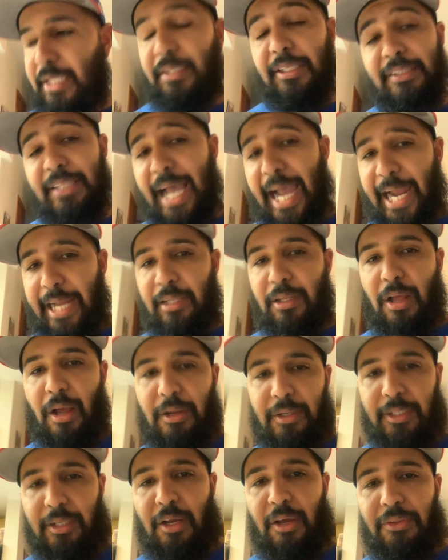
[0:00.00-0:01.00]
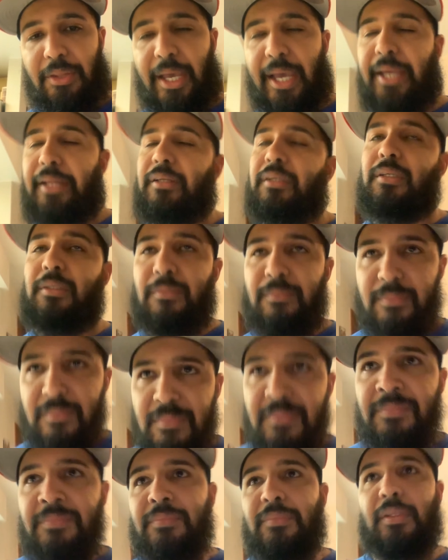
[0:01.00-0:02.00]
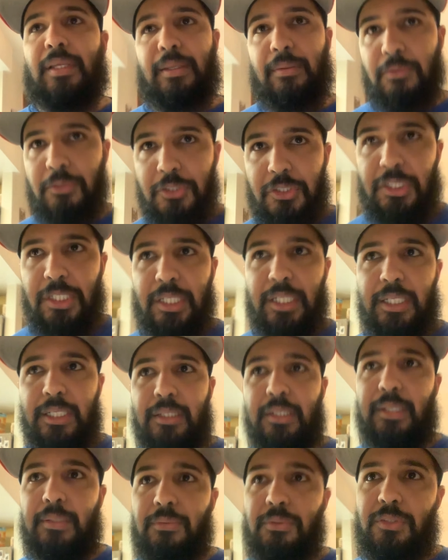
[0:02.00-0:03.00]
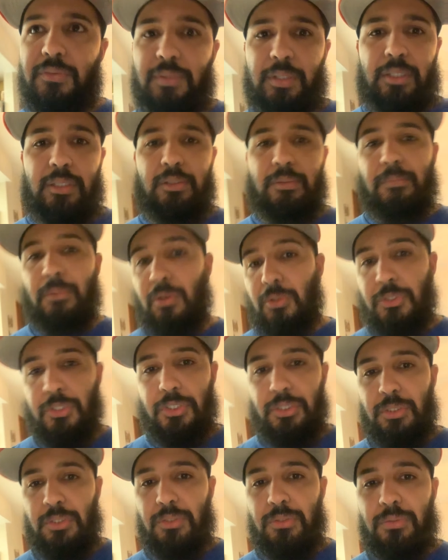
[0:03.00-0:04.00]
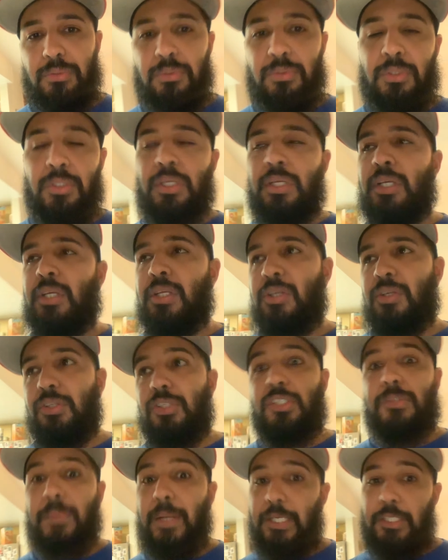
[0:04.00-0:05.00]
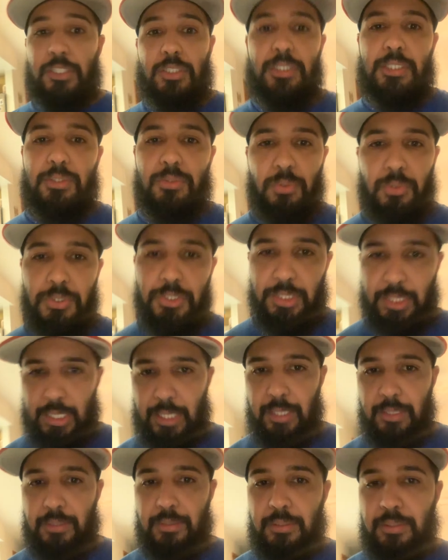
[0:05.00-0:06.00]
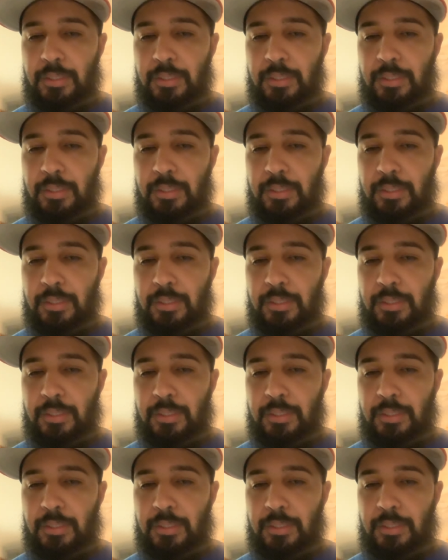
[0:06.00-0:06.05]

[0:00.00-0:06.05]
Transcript: the dialogue and all that, it was good. It was very emotional, especially towards the end.